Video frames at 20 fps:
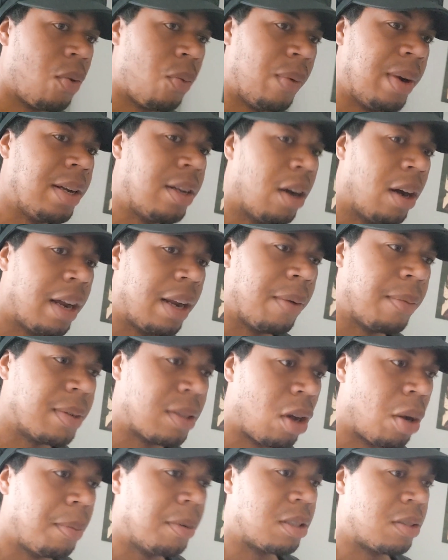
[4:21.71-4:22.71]
we thought it was
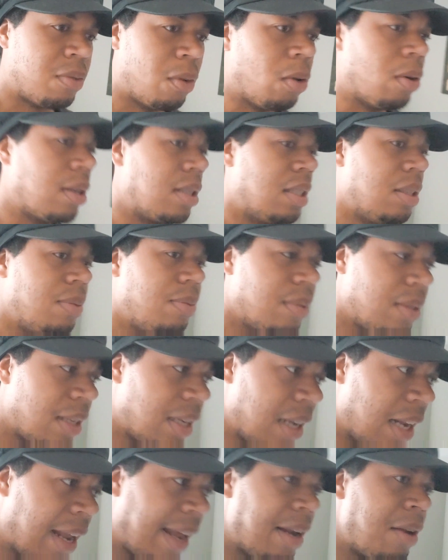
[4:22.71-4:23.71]
almost sports,
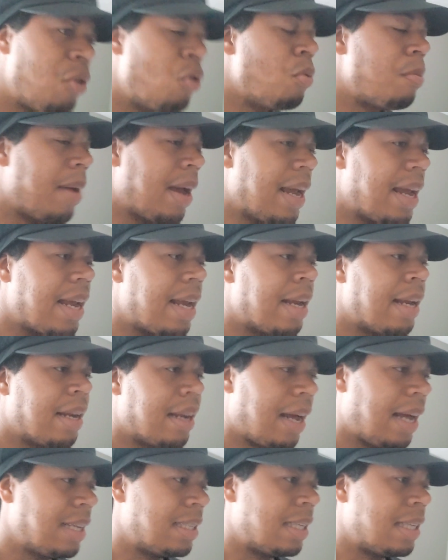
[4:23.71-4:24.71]
inhumane,
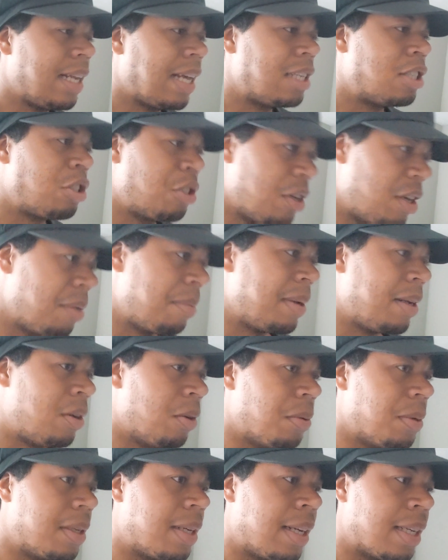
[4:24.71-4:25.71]
as in they shouldn't be
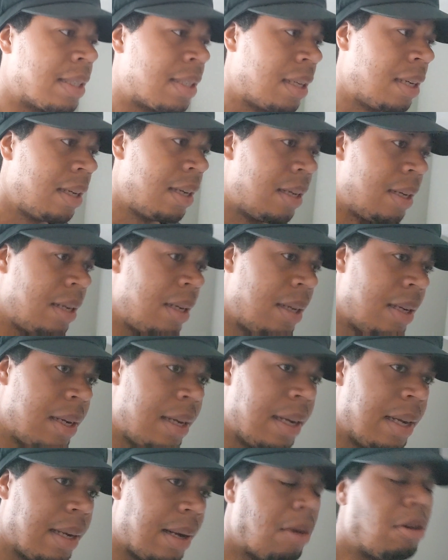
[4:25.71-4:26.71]
doing this.
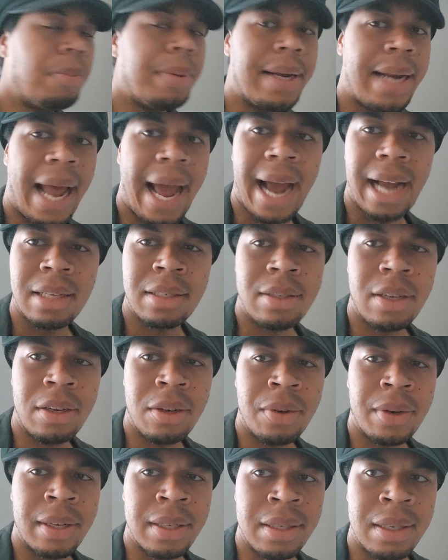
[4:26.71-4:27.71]
It would be an axe to
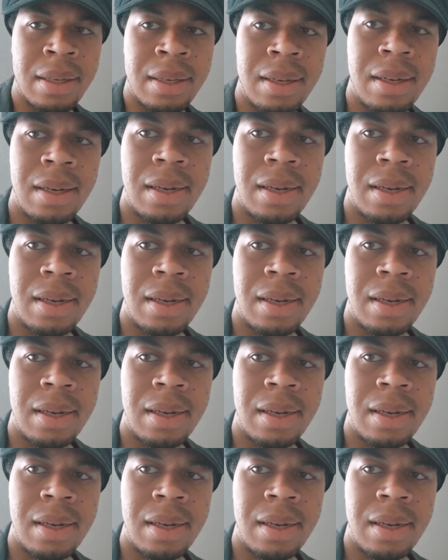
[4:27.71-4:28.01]
do this.